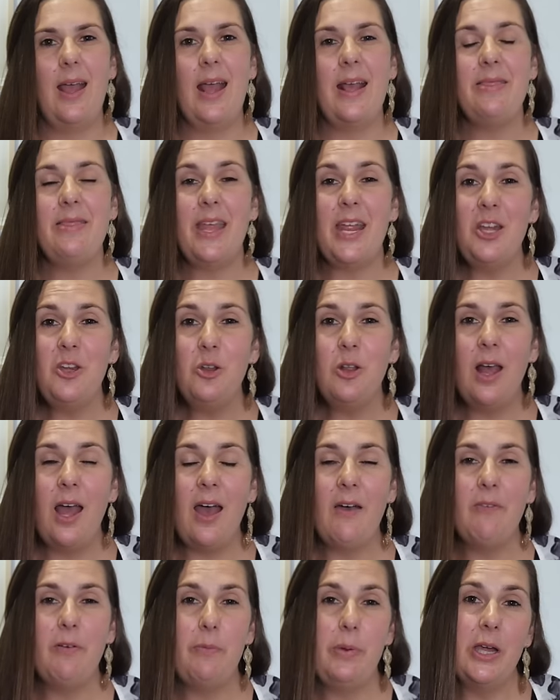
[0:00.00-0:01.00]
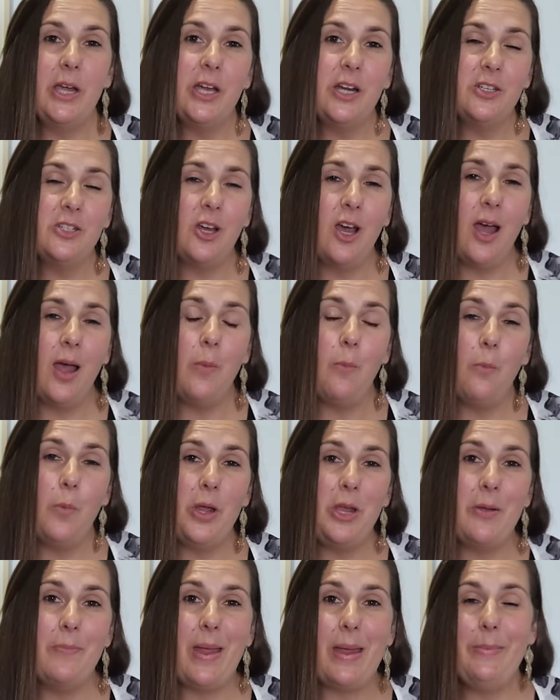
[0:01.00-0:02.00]
And then you'll have a period of time
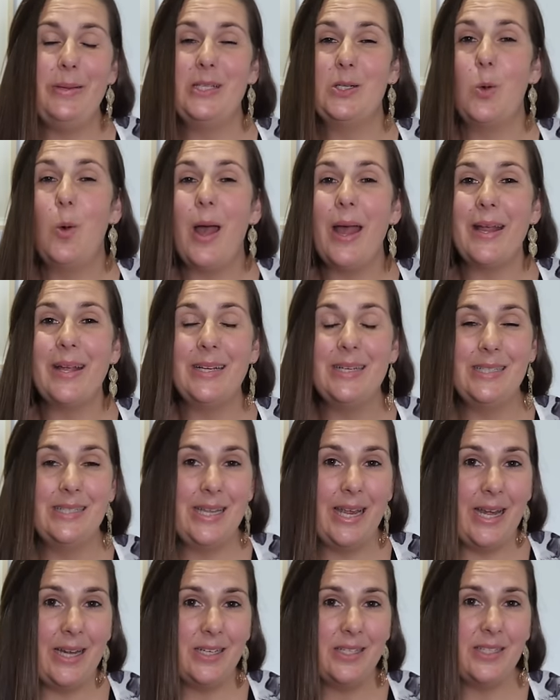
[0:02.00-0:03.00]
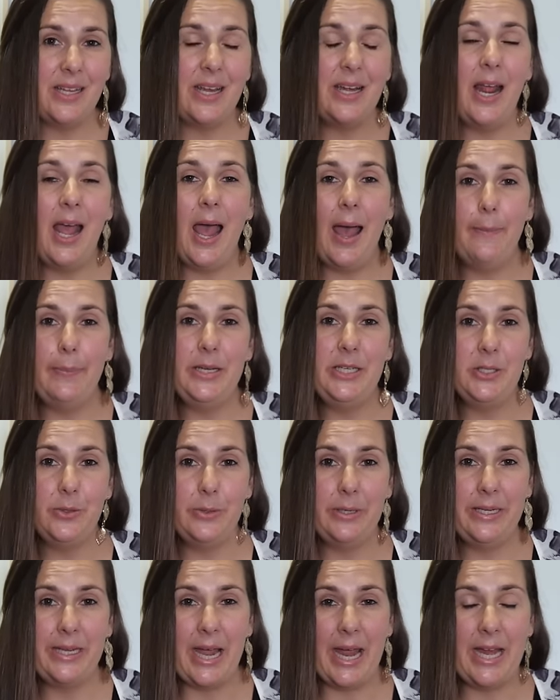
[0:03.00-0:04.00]
where your baby's quite content and happy to
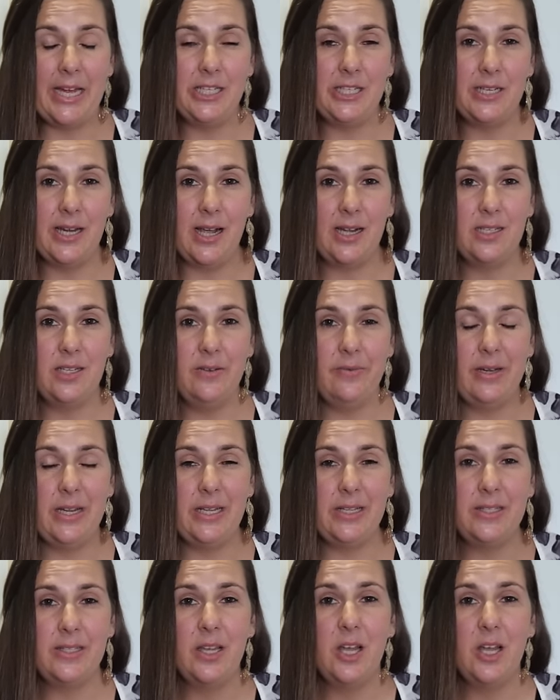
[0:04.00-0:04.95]
engage in activities.